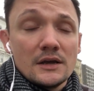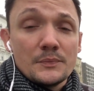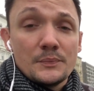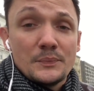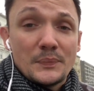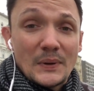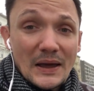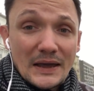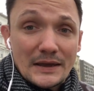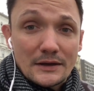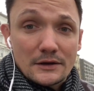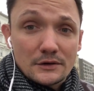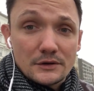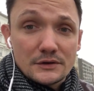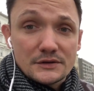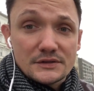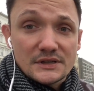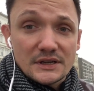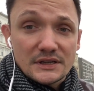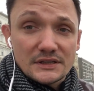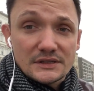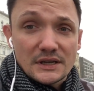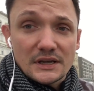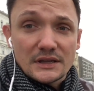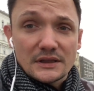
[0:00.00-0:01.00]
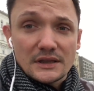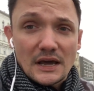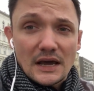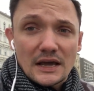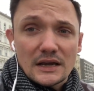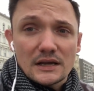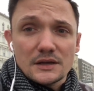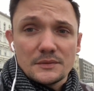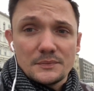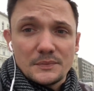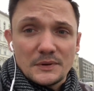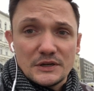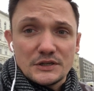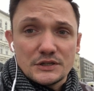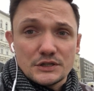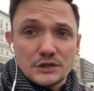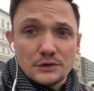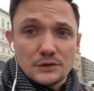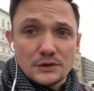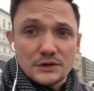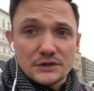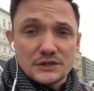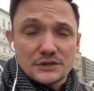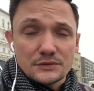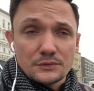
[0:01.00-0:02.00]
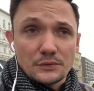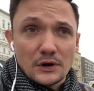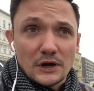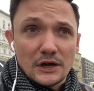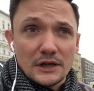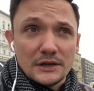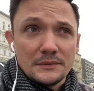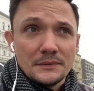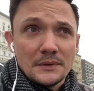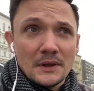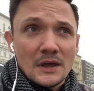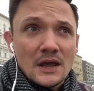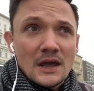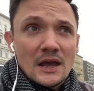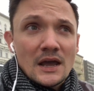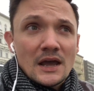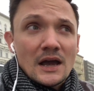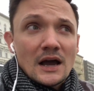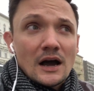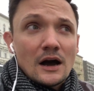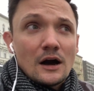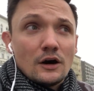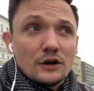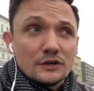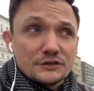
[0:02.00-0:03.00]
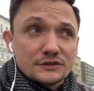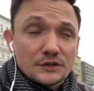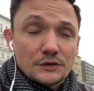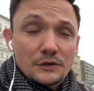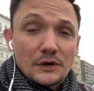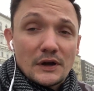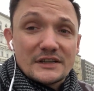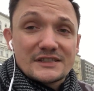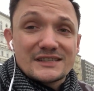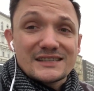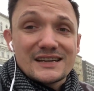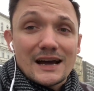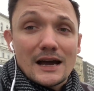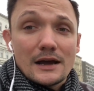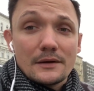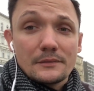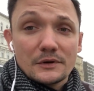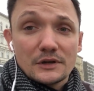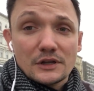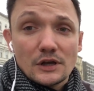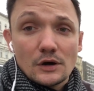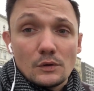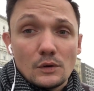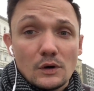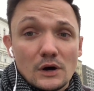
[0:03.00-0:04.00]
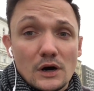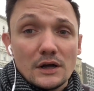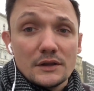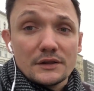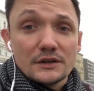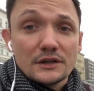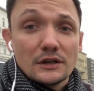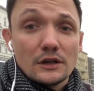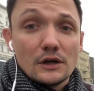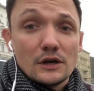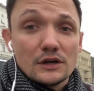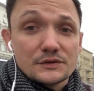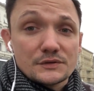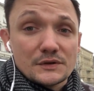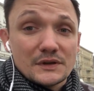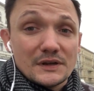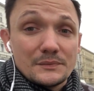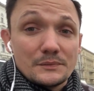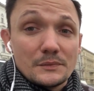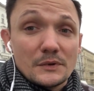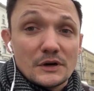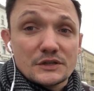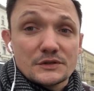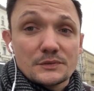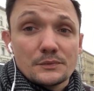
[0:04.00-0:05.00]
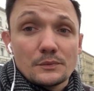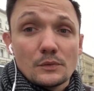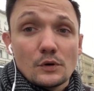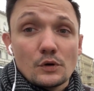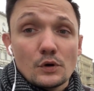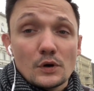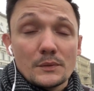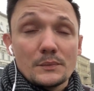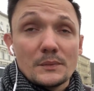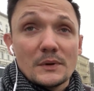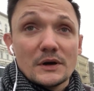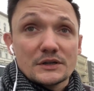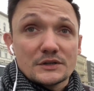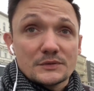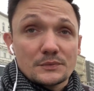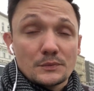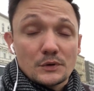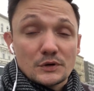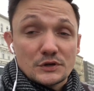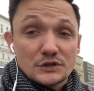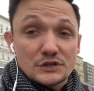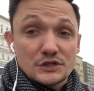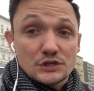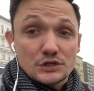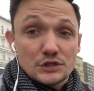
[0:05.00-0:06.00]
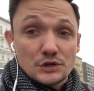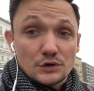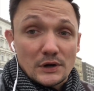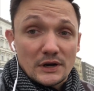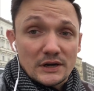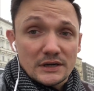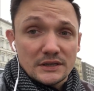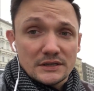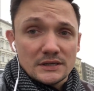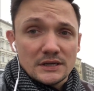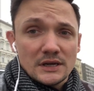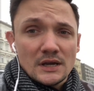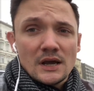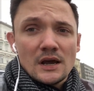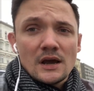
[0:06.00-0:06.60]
bankers, things like that could be Jewish run. Also, as time would go on, the laws would get much more strict.